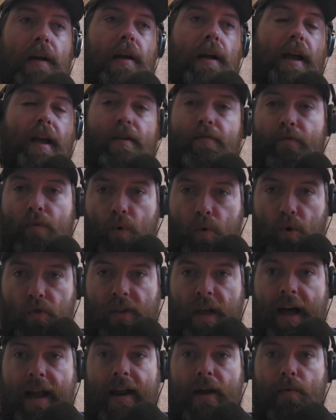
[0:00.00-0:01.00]
It
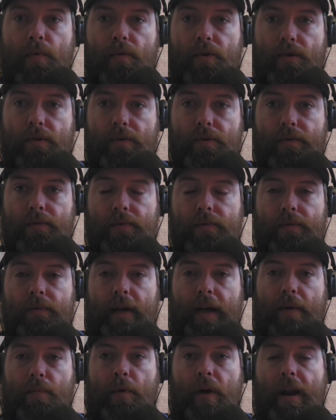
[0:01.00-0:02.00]
ruled that out.
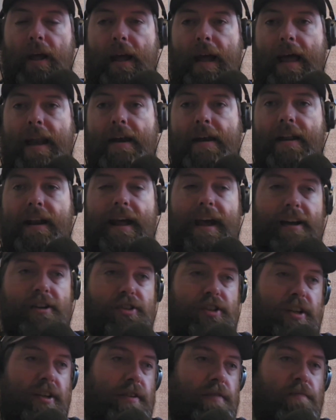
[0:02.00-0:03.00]
It went ahead and it
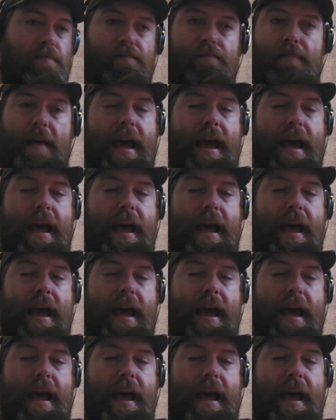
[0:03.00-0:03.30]
actually